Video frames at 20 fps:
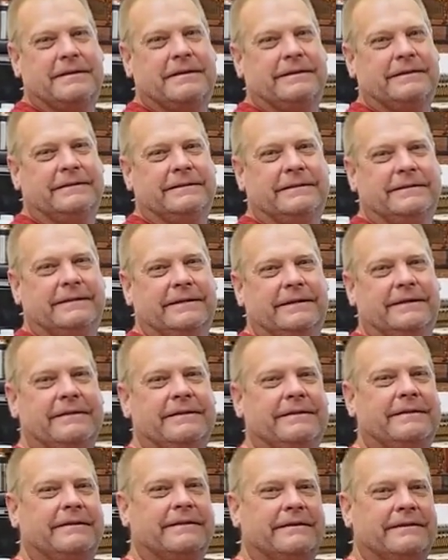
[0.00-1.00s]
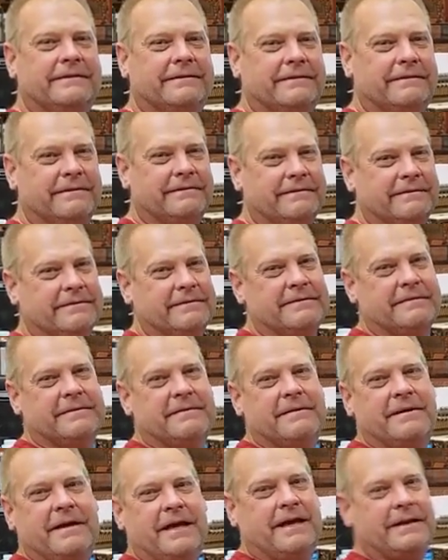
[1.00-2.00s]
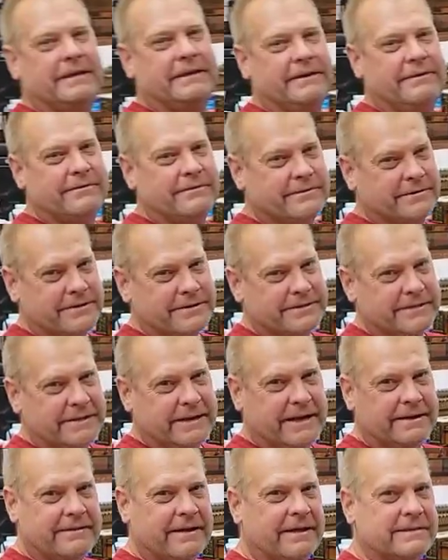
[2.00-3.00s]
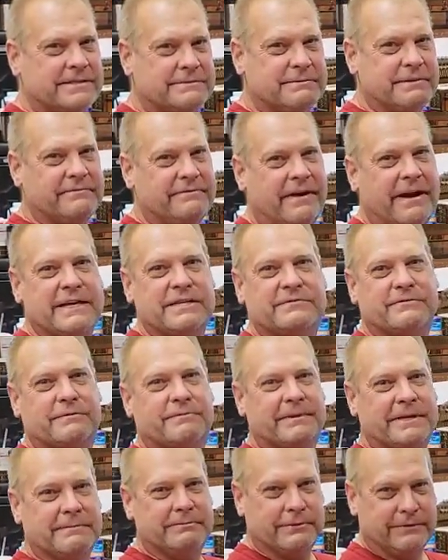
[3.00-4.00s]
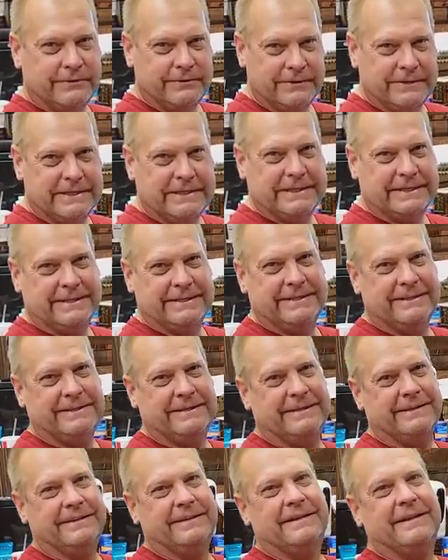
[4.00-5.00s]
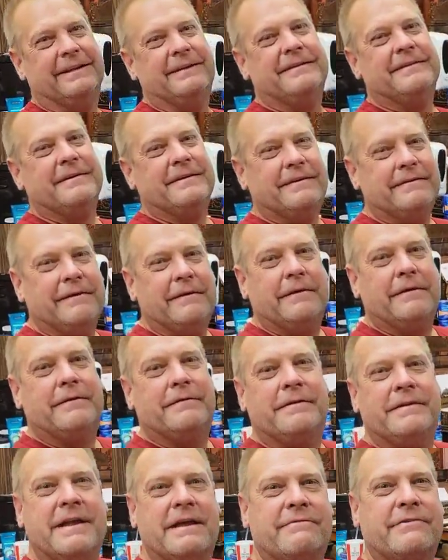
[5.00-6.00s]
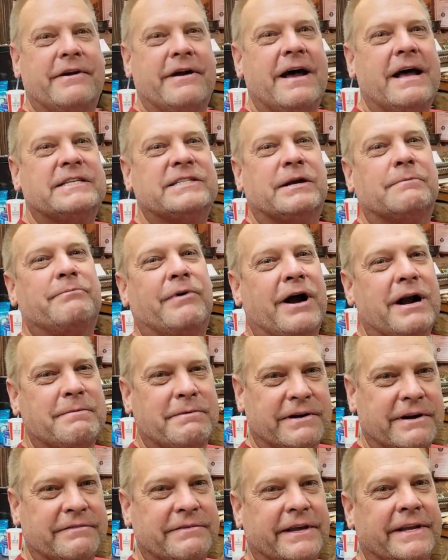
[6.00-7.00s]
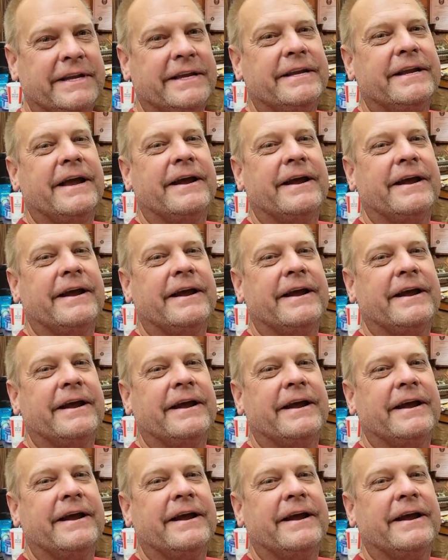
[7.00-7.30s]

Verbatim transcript: Hopefully he'll use it on the... these got advice from What? You got sweet Never advice? Never ask a barber if you need